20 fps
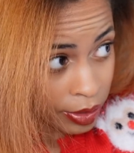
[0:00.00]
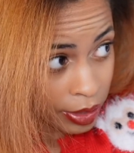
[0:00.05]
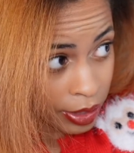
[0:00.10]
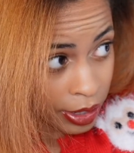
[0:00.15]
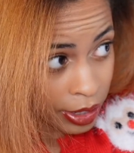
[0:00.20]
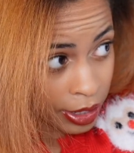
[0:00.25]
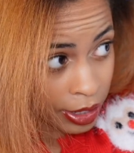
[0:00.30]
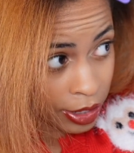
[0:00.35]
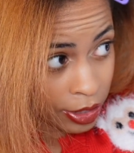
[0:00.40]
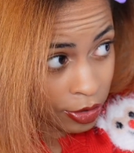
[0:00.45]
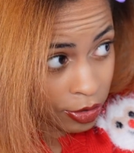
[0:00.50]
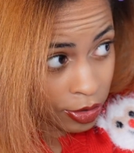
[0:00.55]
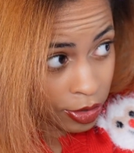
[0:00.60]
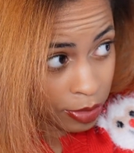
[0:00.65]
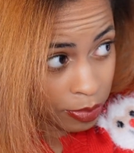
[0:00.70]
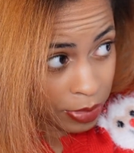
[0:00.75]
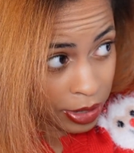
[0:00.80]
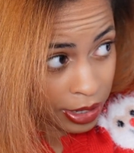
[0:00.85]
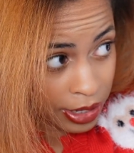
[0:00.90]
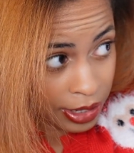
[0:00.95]
and you can
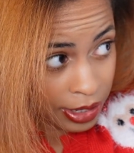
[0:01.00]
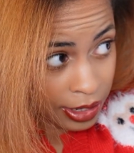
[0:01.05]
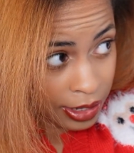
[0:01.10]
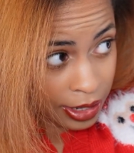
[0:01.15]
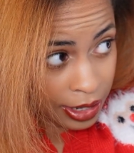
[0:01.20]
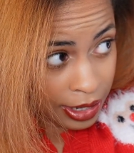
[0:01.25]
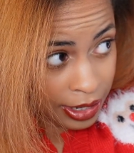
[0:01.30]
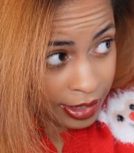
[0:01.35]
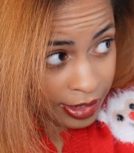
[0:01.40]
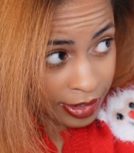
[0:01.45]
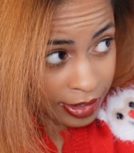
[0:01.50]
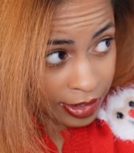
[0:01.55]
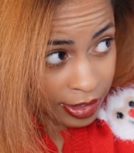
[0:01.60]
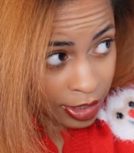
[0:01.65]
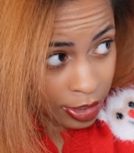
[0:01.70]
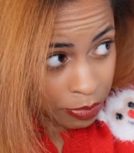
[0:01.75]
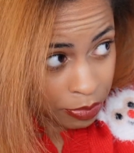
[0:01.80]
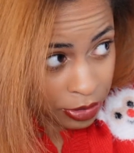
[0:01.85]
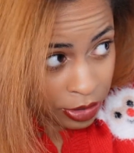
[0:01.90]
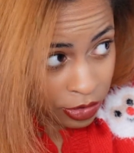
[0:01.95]
make it as
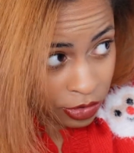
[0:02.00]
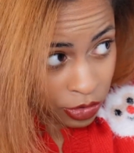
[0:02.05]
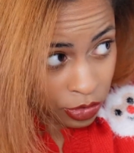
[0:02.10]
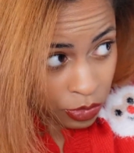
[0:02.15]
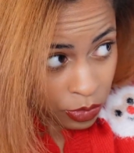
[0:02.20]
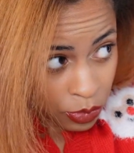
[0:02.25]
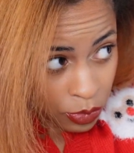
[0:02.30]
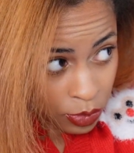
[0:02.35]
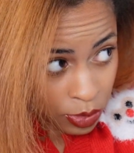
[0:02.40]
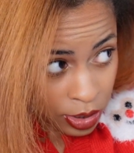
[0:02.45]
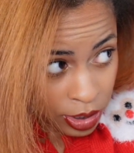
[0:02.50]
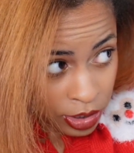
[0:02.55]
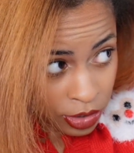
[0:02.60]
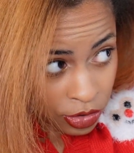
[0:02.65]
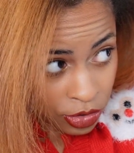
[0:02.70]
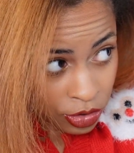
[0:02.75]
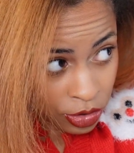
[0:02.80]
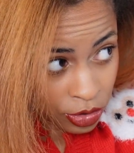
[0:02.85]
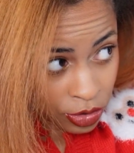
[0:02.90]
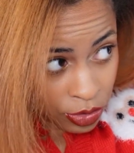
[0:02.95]
deep as you want
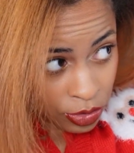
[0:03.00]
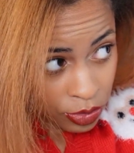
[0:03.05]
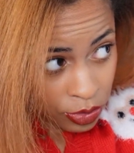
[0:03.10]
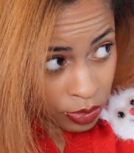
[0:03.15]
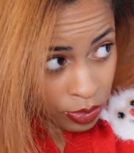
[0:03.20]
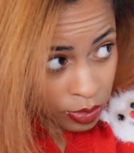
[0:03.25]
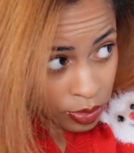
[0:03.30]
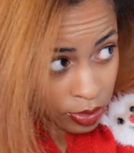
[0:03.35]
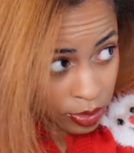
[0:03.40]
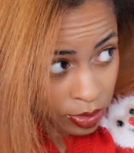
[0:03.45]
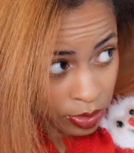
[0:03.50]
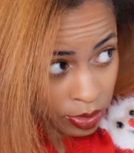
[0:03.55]
to.